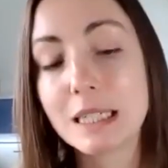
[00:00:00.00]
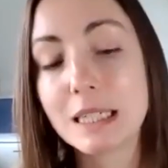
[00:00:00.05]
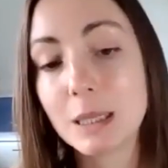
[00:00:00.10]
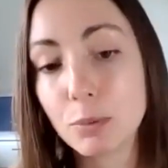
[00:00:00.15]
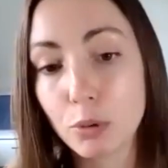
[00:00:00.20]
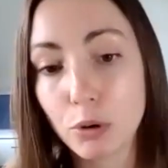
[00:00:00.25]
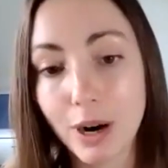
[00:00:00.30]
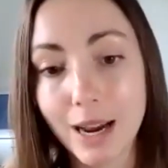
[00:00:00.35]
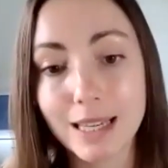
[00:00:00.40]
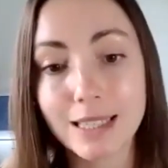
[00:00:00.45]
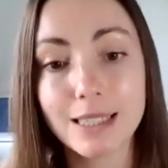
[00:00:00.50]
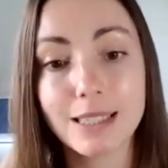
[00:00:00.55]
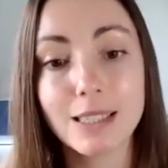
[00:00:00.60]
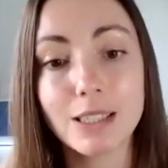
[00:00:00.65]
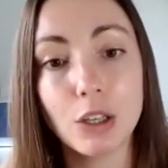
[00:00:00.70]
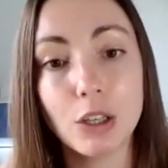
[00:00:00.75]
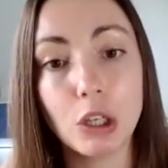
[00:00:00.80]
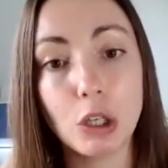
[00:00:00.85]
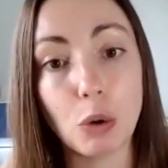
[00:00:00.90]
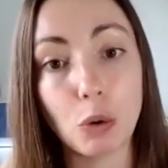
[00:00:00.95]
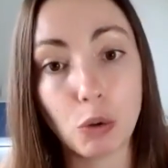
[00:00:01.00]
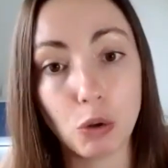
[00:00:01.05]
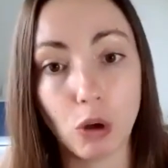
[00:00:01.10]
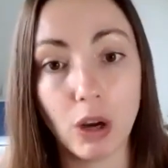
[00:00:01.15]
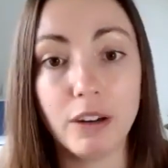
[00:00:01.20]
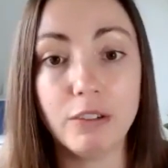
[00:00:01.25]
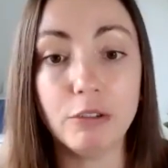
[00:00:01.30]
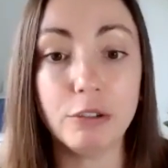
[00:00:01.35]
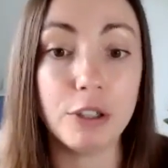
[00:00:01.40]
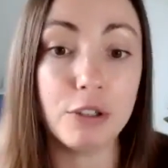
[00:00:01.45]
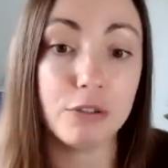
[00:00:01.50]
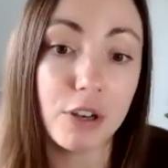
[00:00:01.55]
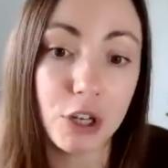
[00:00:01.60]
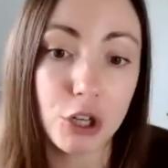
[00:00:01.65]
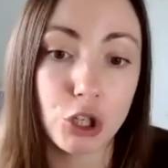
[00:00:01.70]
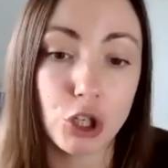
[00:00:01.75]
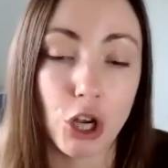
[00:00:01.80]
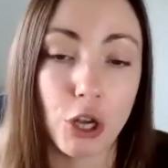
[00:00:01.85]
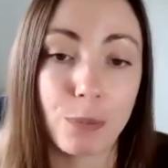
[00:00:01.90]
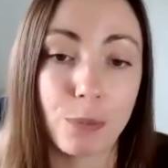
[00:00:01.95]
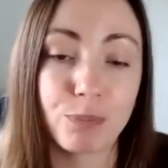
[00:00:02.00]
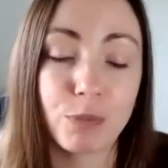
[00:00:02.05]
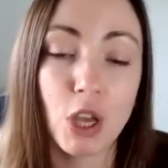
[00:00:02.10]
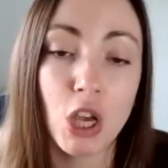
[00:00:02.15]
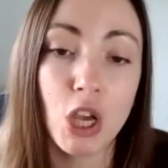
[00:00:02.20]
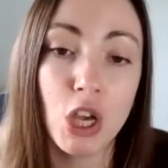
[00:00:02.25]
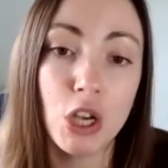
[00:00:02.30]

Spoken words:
suppress your thyroid function.